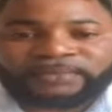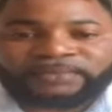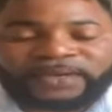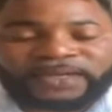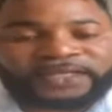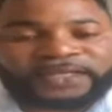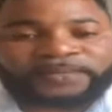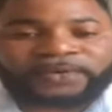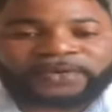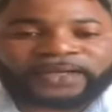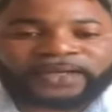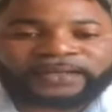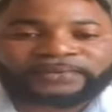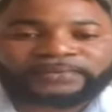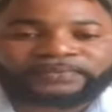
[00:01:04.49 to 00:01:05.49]
My dear
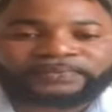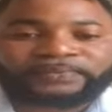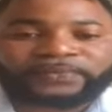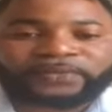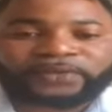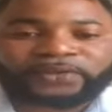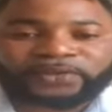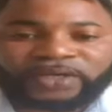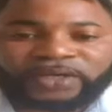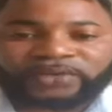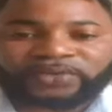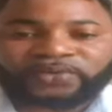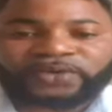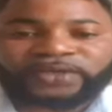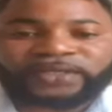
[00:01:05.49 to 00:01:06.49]
brother, you can
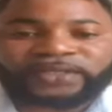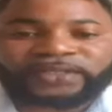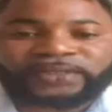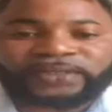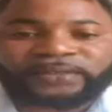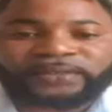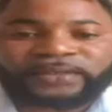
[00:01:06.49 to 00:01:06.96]
do it.